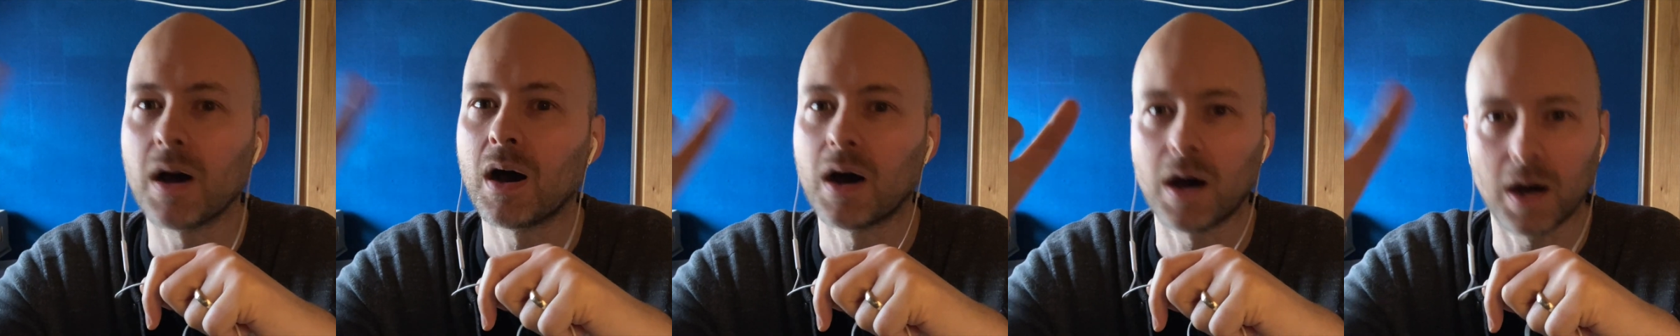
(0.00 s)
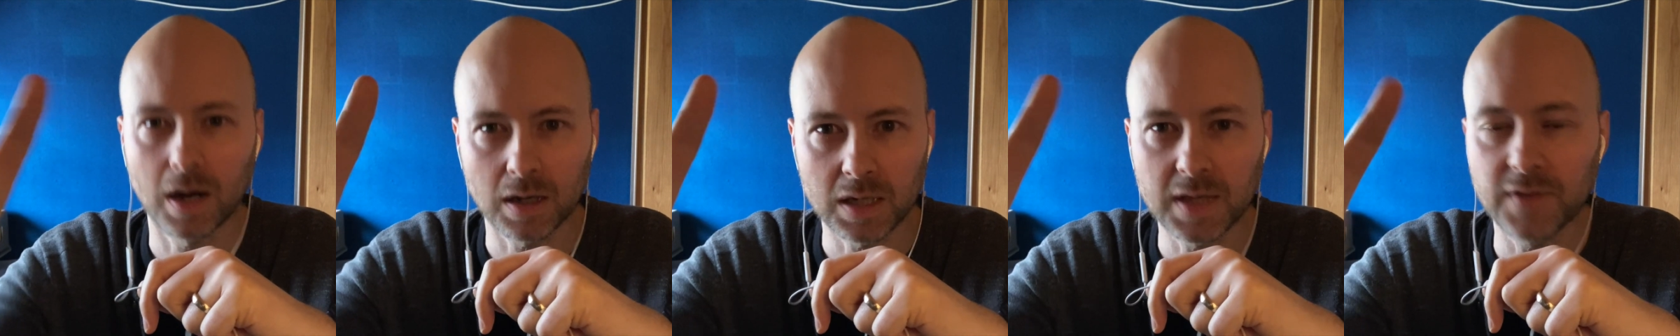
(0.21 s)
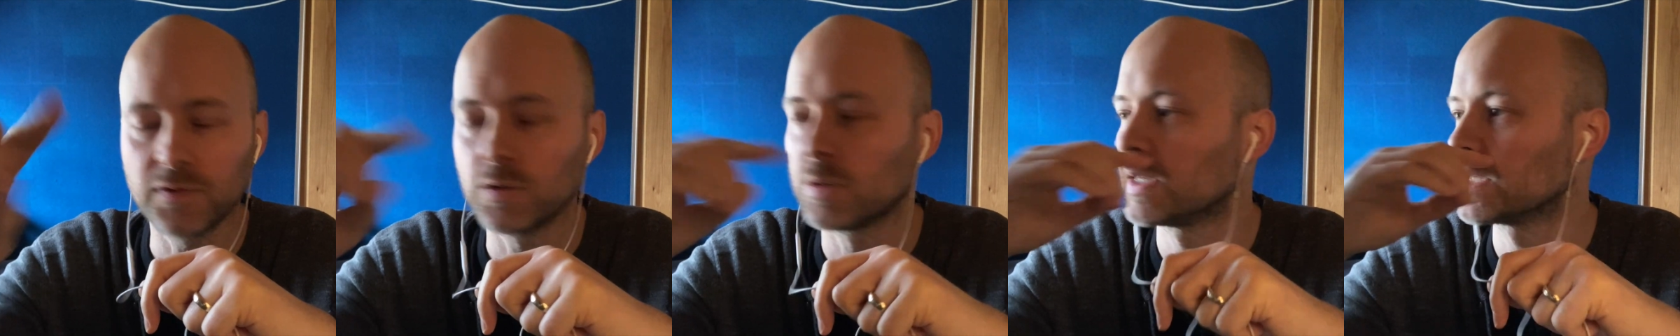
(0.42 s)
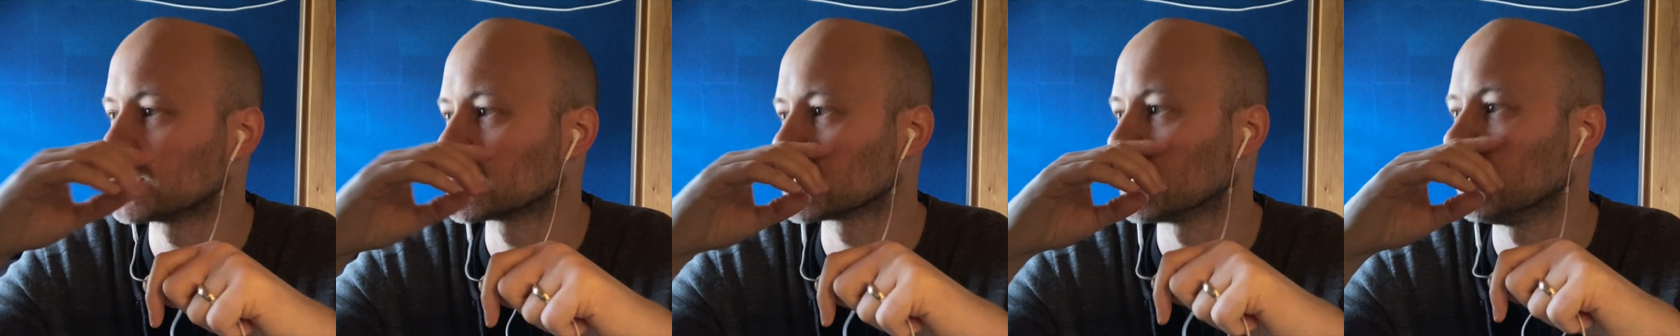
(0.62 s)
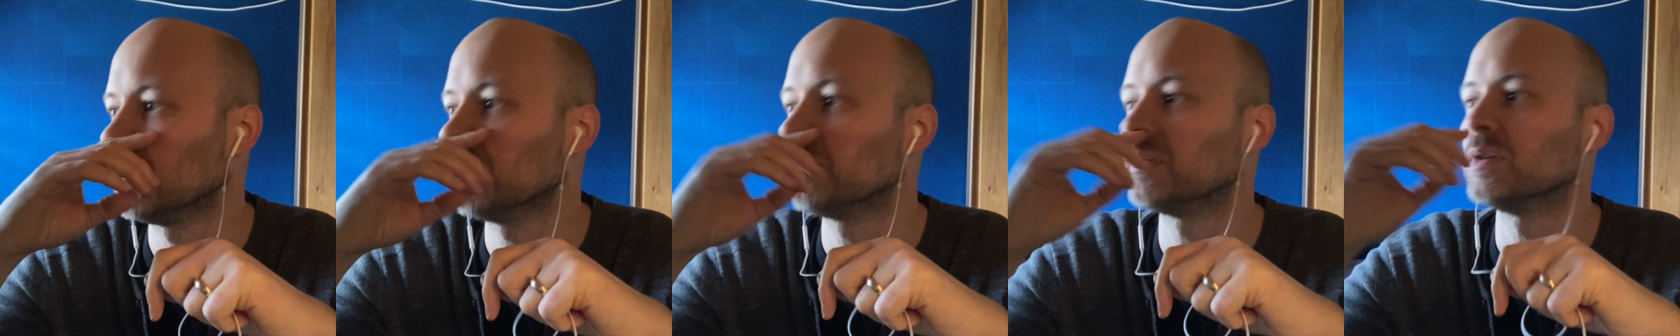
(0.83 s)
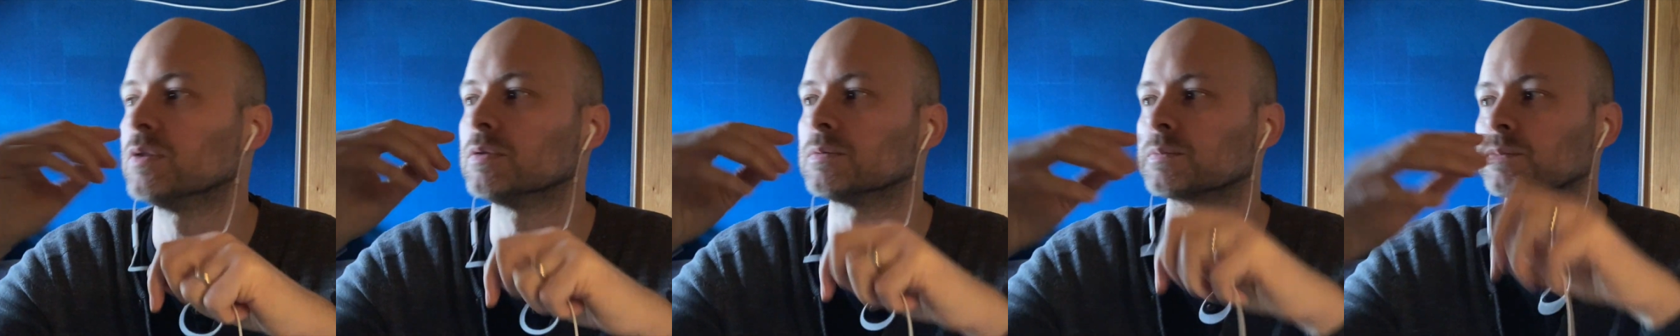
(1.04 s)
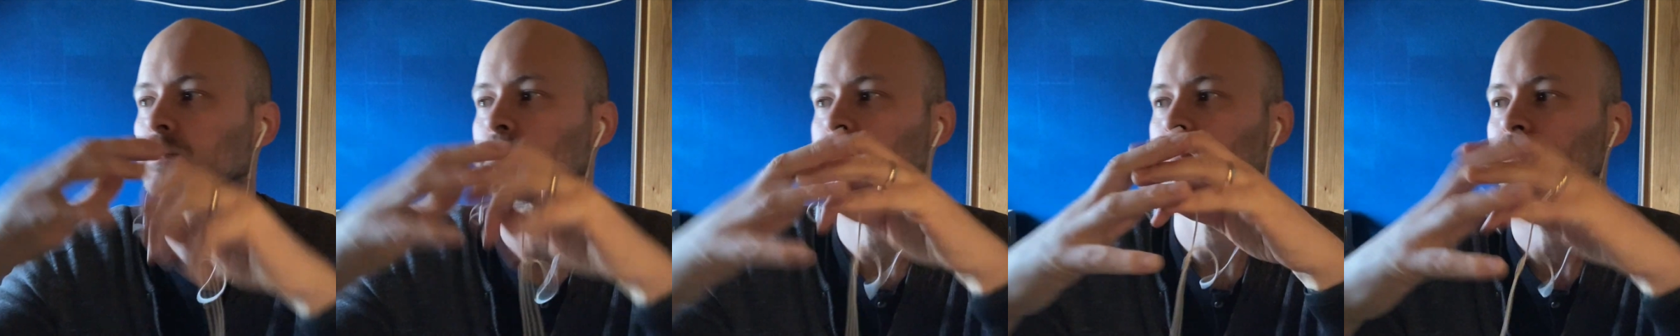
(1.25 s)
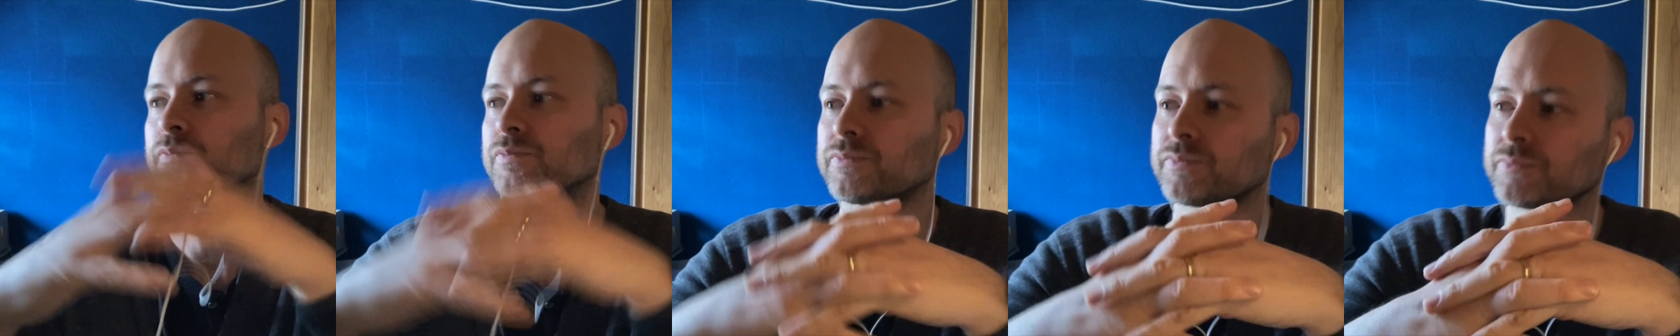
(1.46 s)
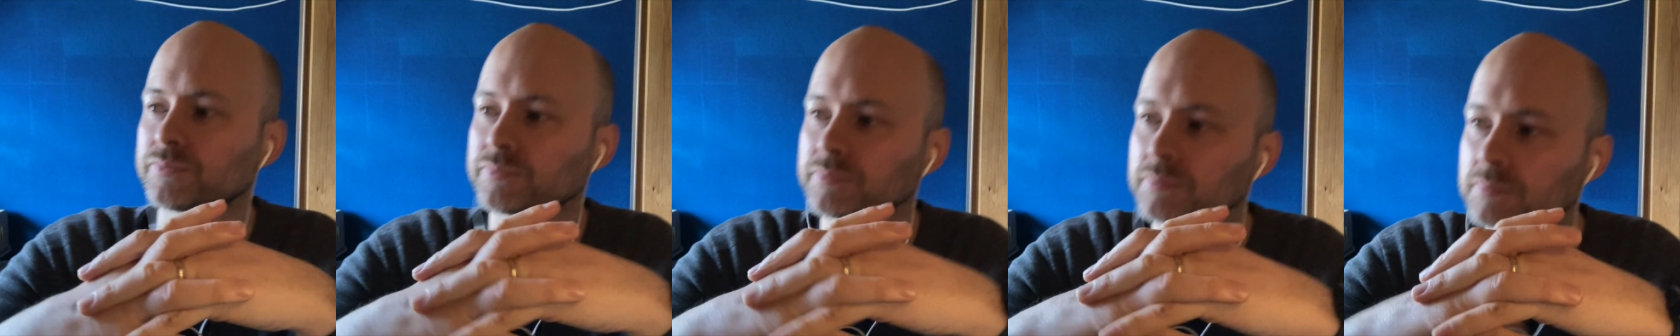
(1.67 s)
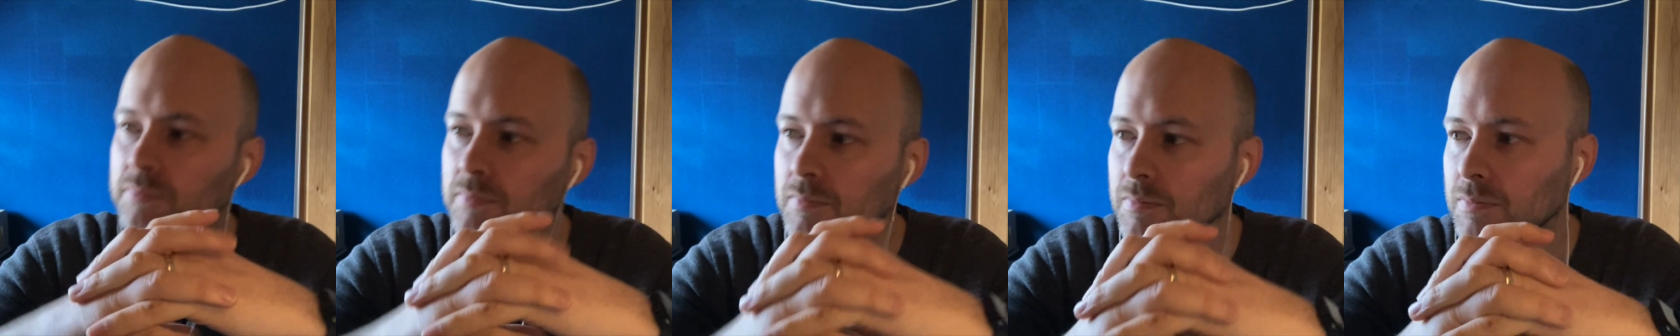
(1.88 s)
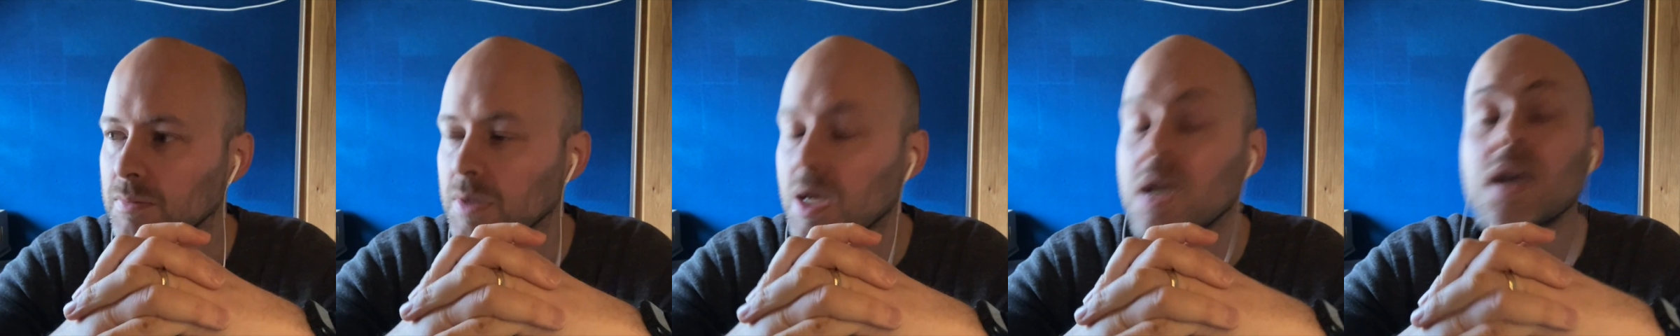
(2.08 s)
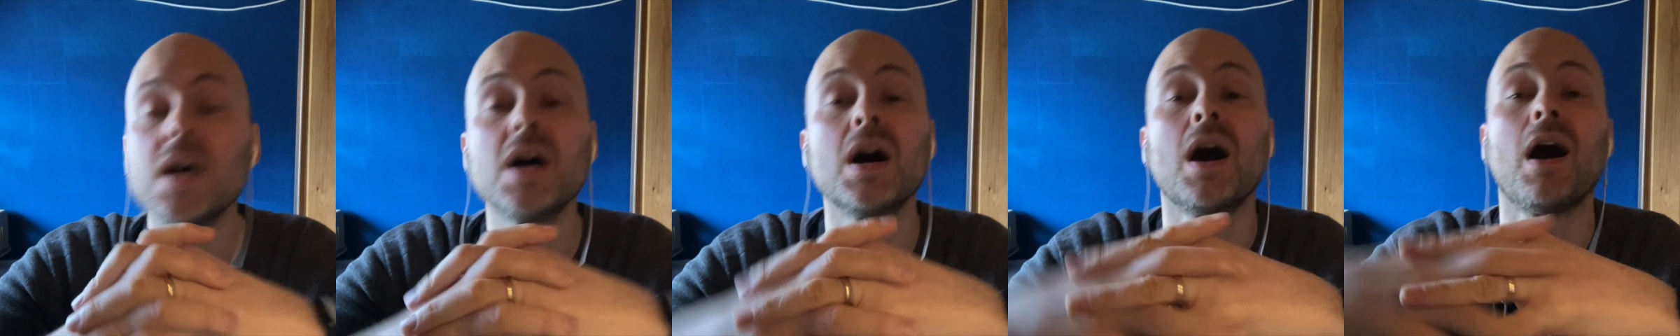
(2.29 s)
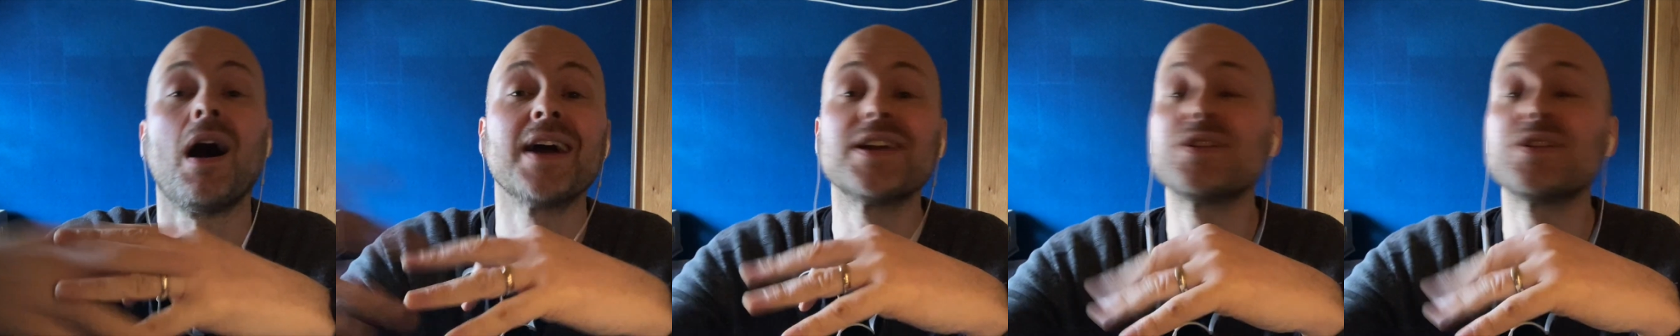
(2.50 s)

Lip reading: I'll give you an example. I